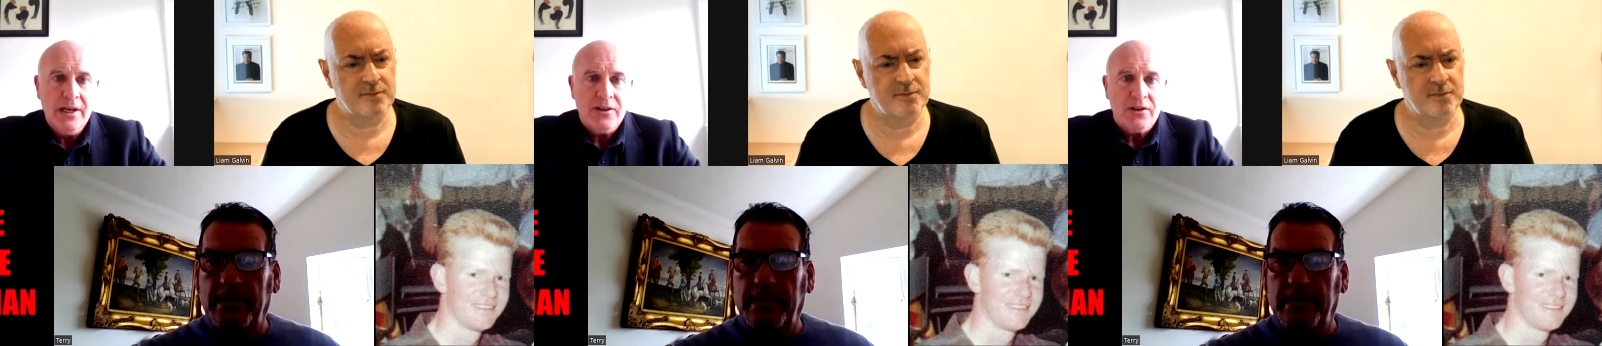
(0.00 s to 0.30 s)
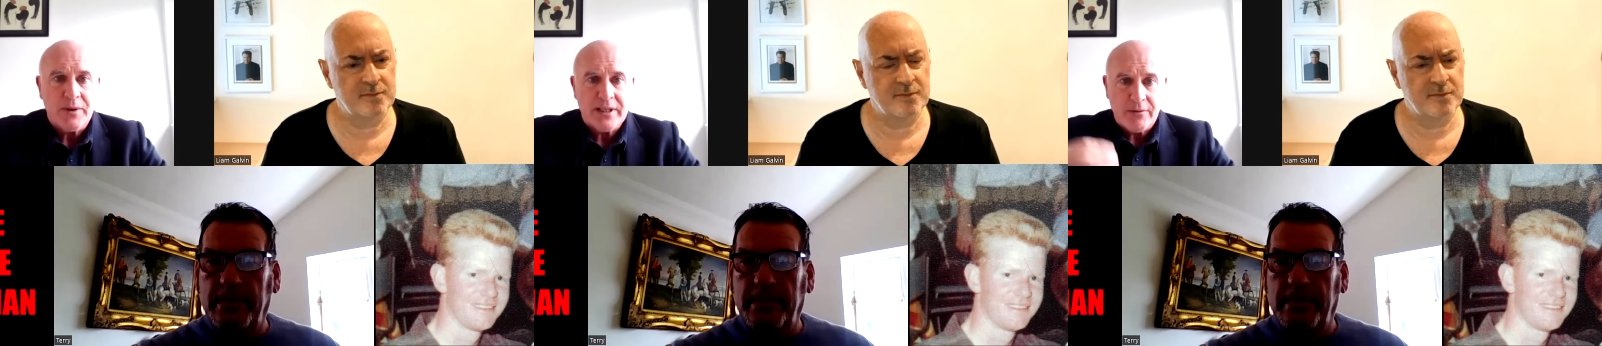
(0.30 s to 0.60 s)

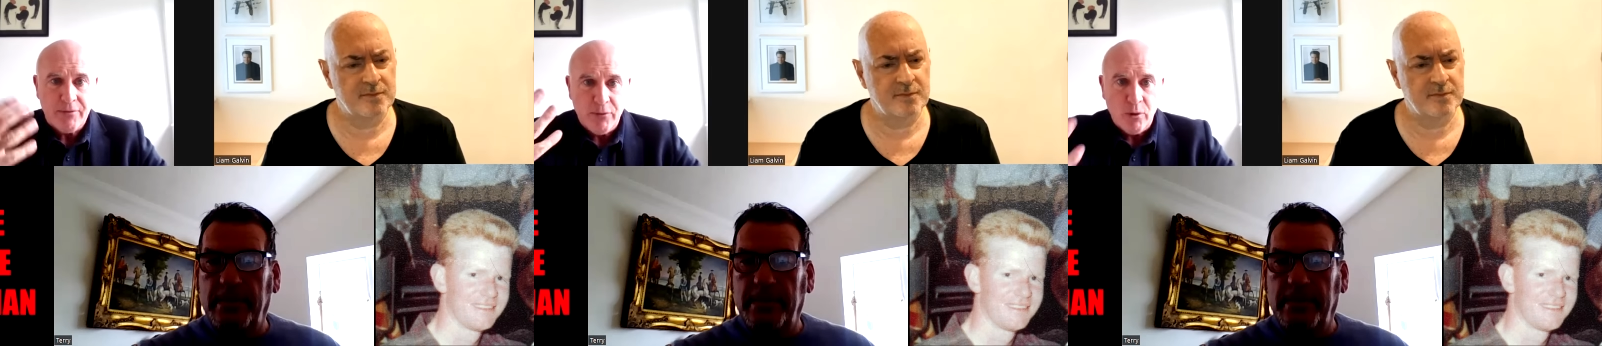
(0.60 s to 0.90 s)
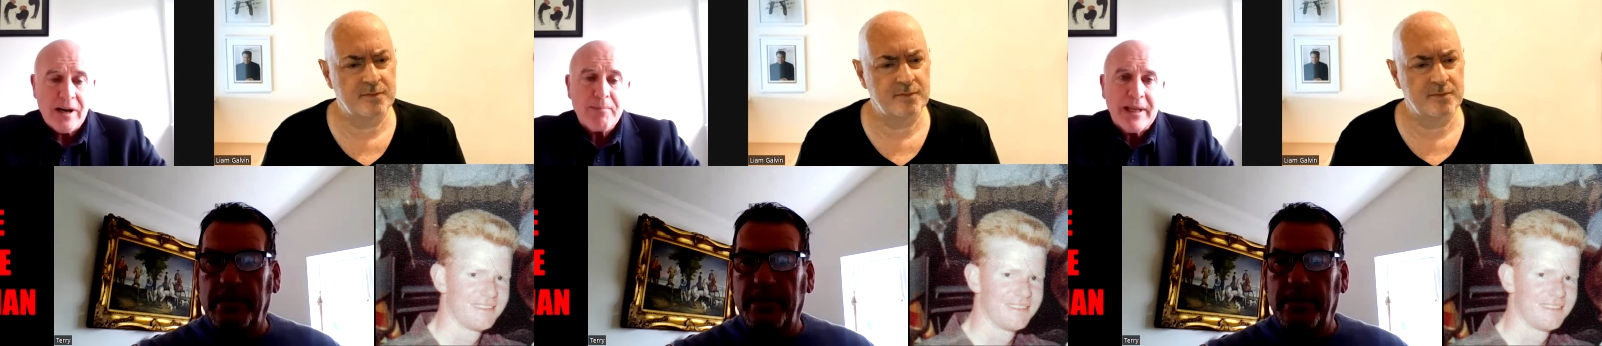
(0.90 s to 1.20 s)
Speaker 1: So he's had
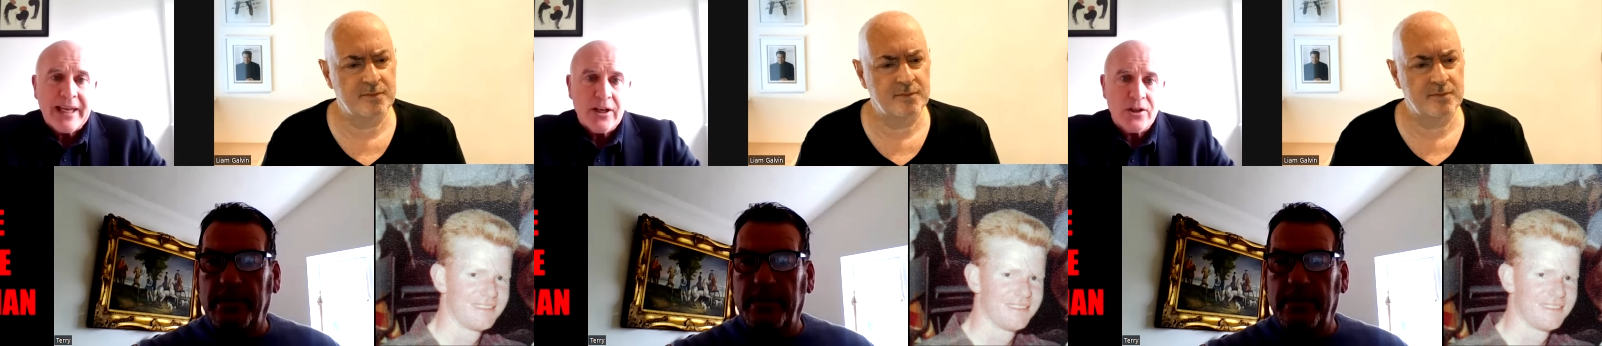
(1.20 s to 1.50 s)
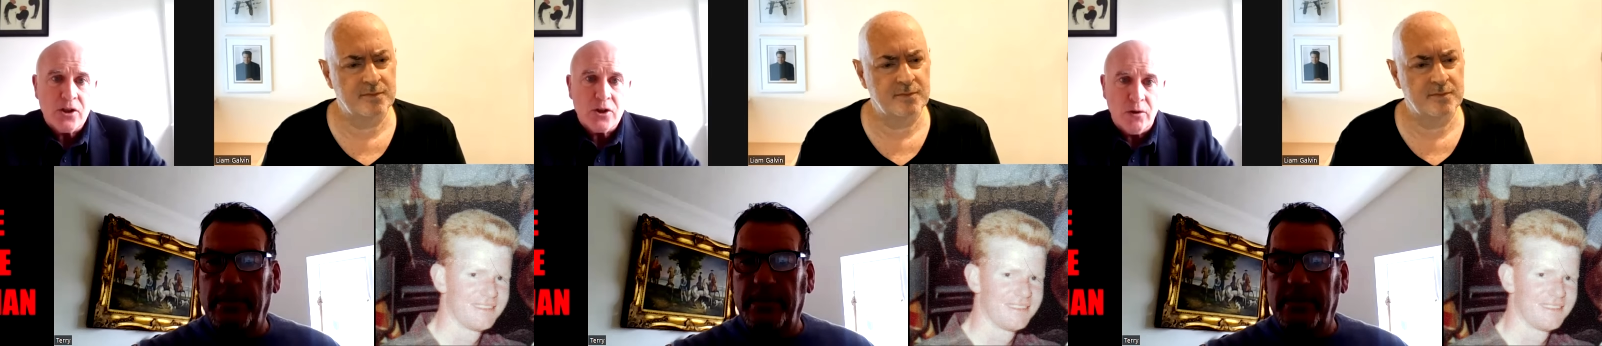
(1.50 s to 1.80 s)
4
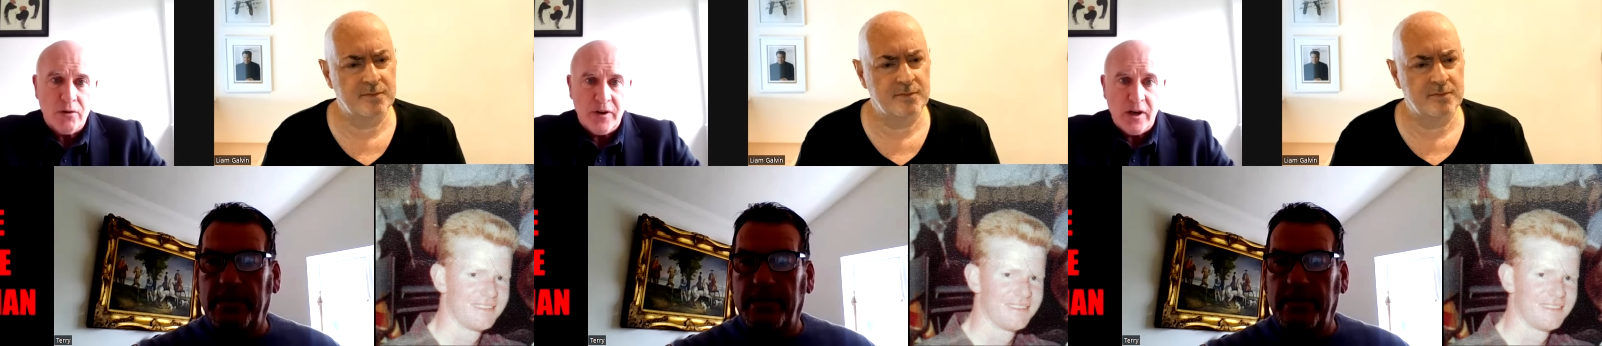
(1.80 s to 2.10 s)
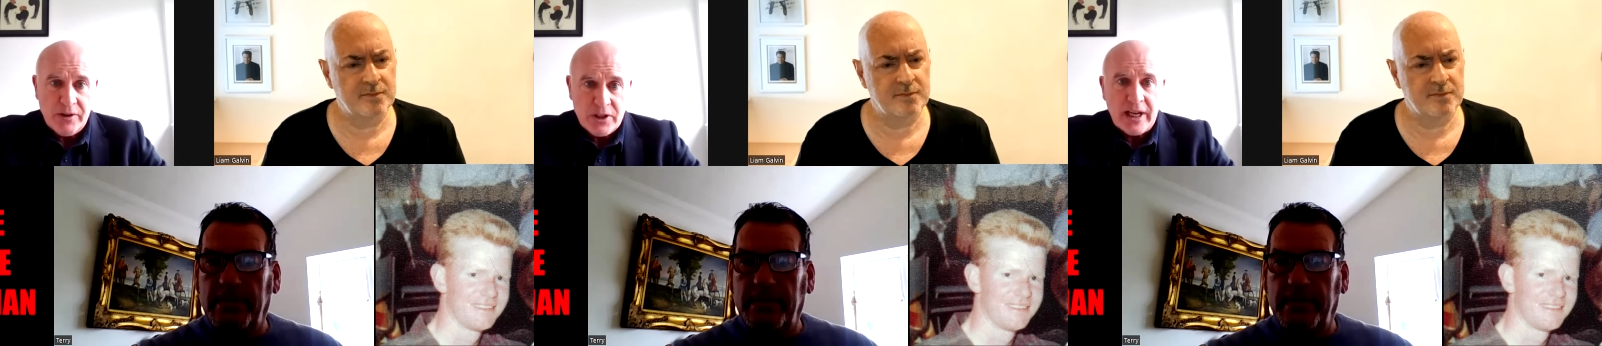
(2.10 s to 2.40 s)
applications so far
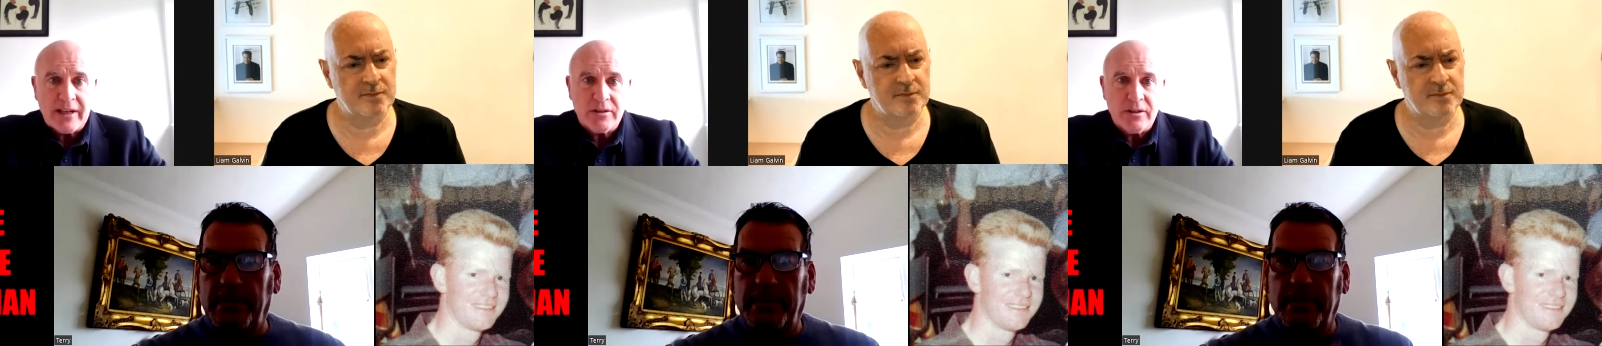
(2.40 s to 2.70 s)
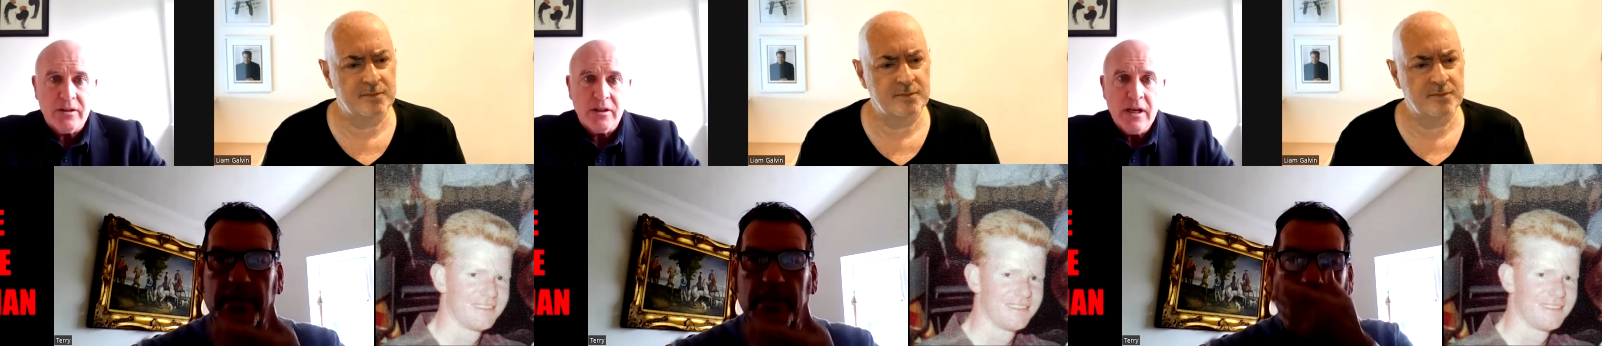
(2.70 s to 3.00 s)
rejected.